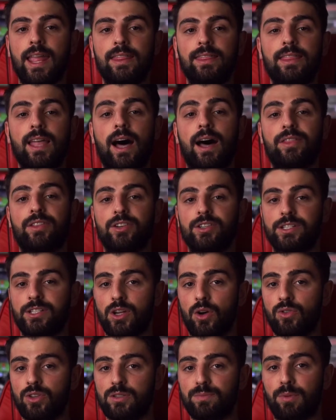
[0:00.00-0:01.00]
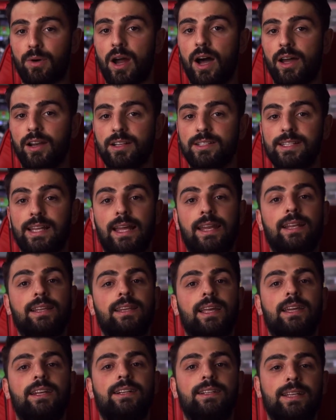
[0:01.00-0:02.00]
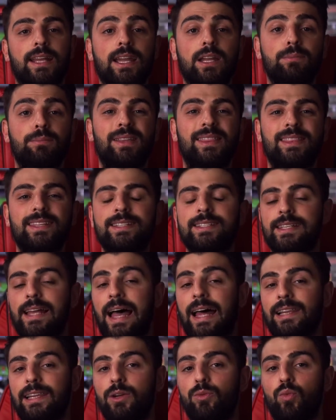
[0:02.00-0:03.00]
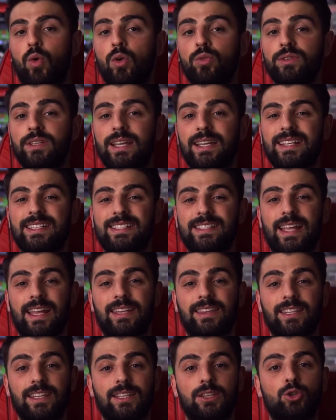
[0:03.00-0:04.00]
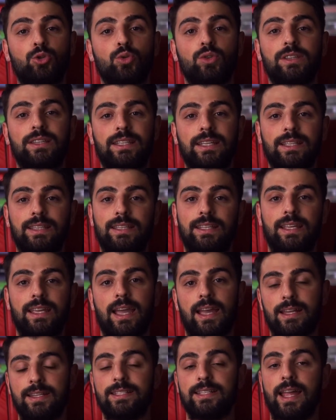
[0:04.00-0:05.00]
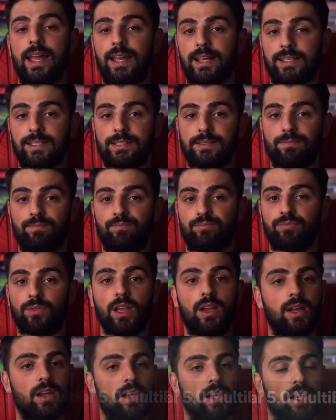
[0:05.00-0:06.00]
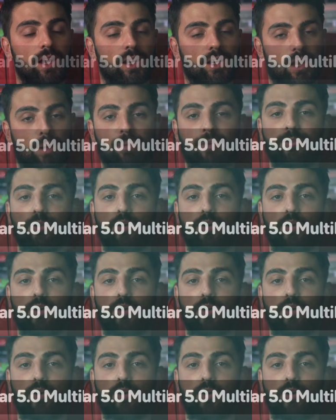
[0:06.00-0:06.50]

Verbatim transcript: and other Sonos products at a later date, but this sadly won't extend to D T S X. Number